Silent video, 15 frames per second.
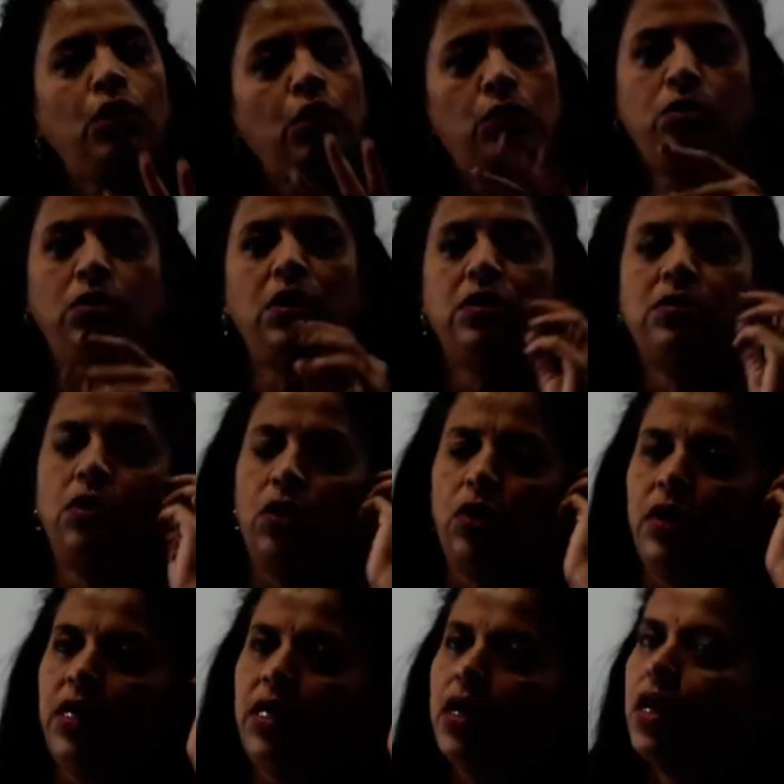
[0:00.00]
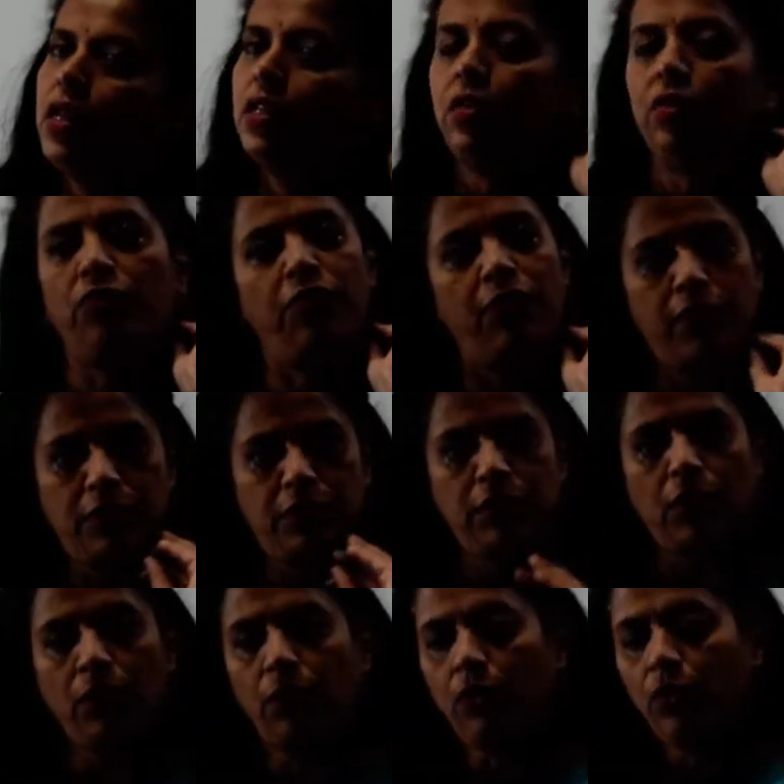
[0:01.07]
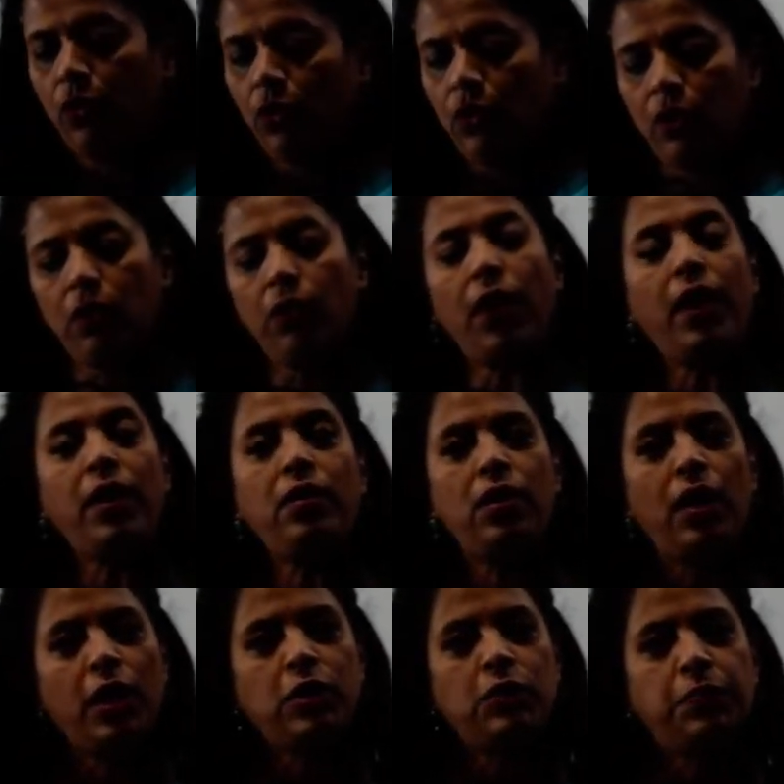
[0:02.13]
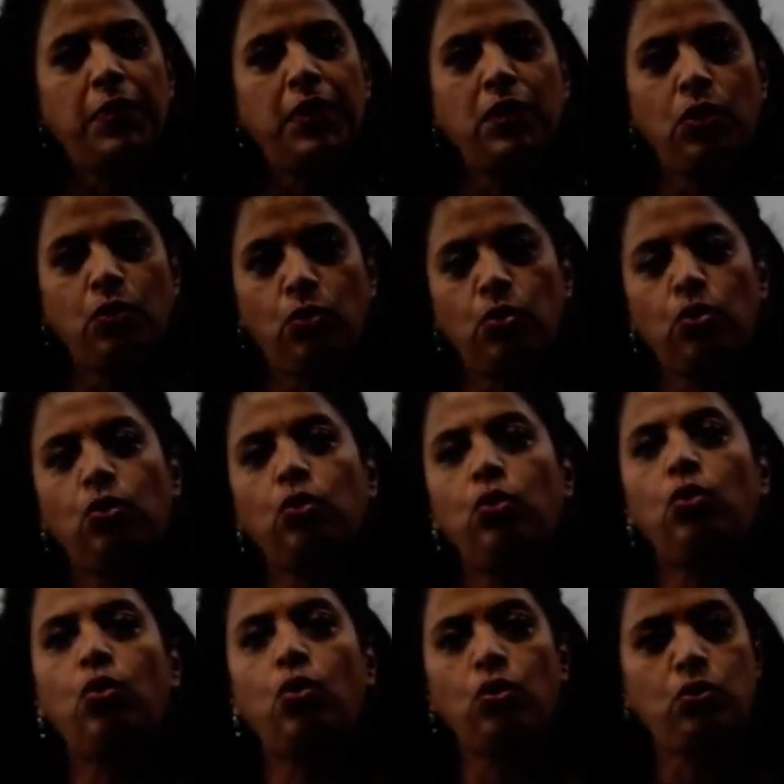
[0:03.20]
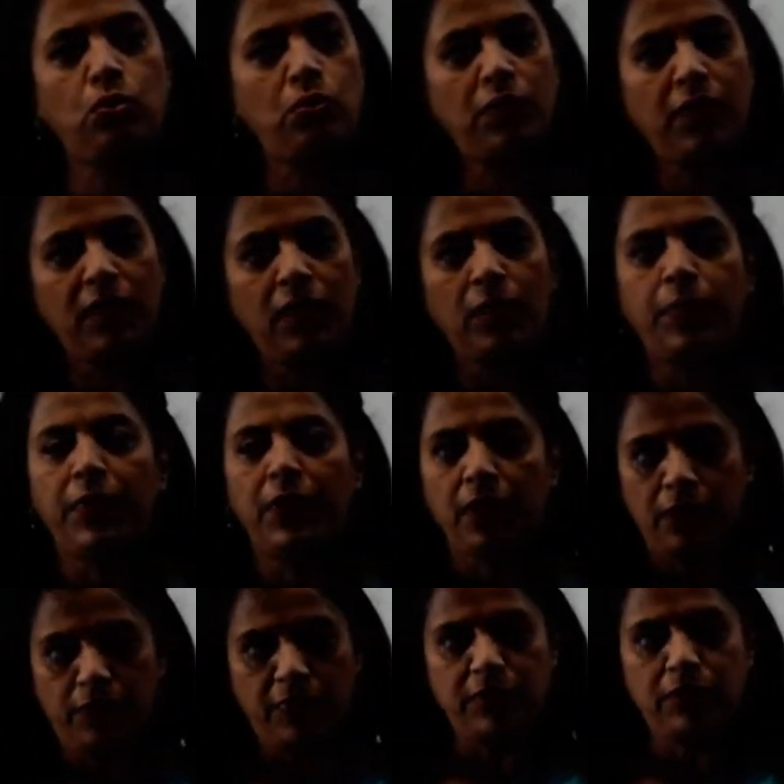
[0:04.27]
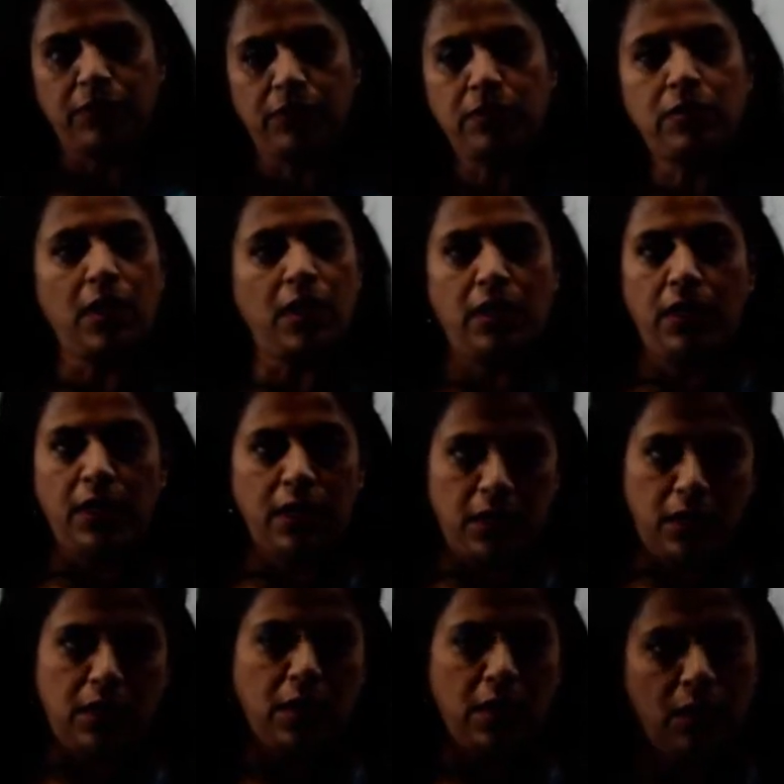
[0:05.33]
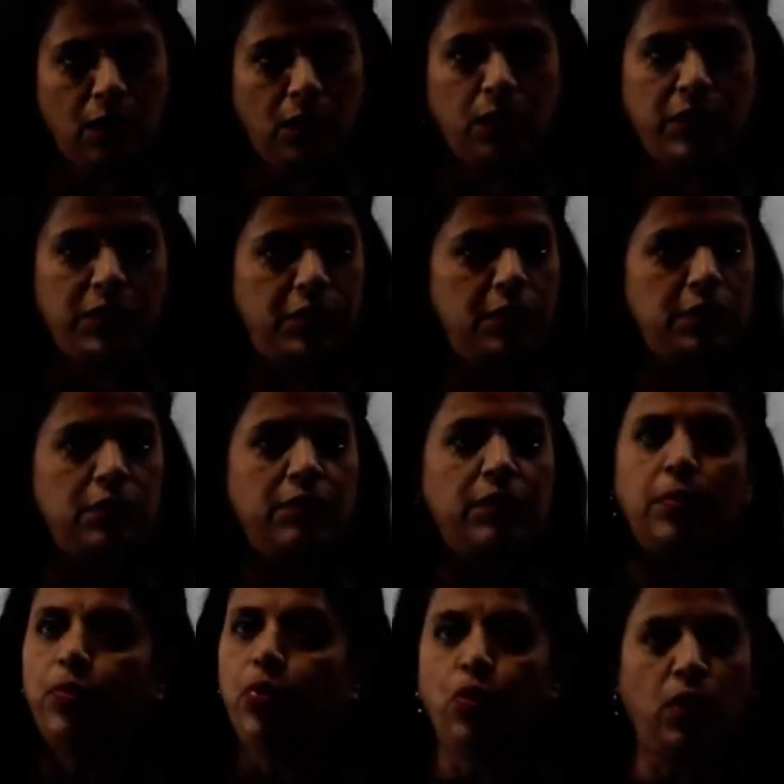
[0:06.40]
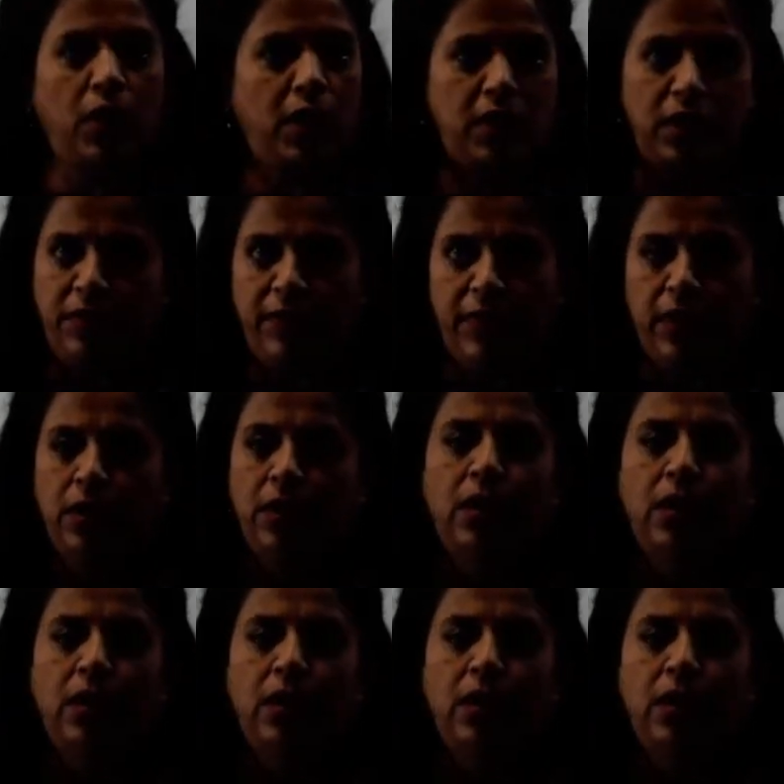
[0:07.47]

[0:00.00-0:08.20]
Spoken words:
2 things already are finished now. Now I expect you to go through the EPL questions. At the end, the questions of the board are given.